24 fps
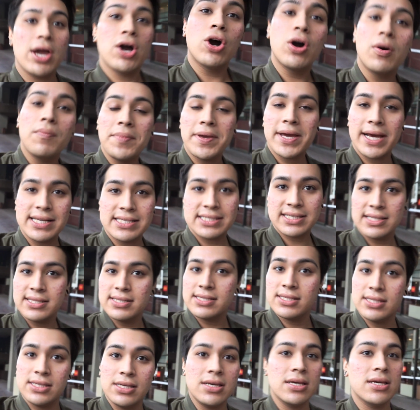home. You guys can
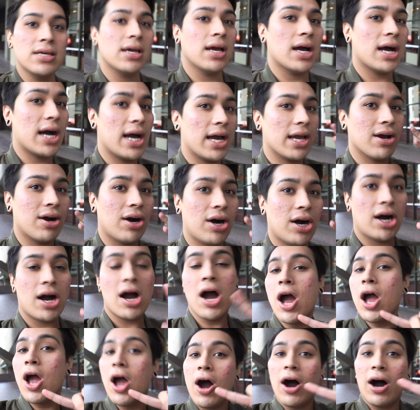see I got
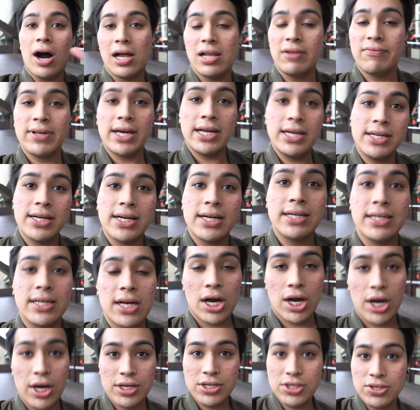all of that done,
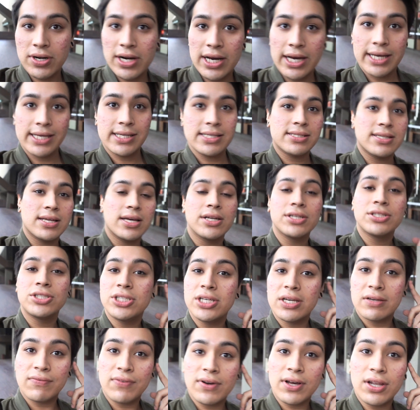under eyes,
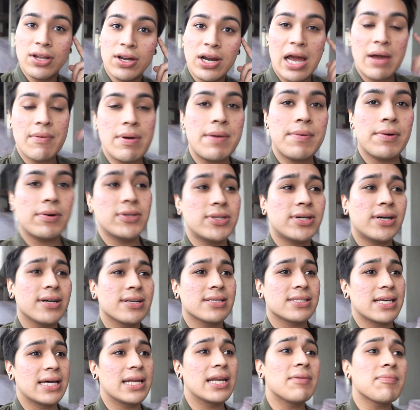cheek filler, and my
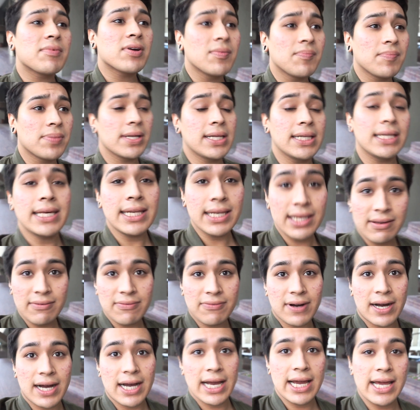Botox, and I'm completely
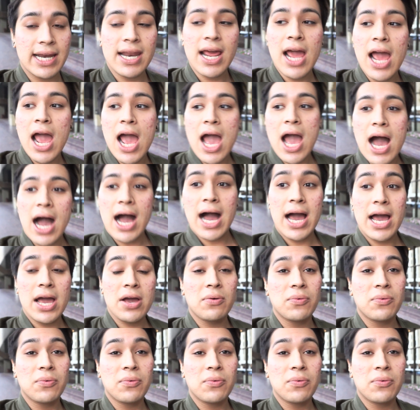fine. I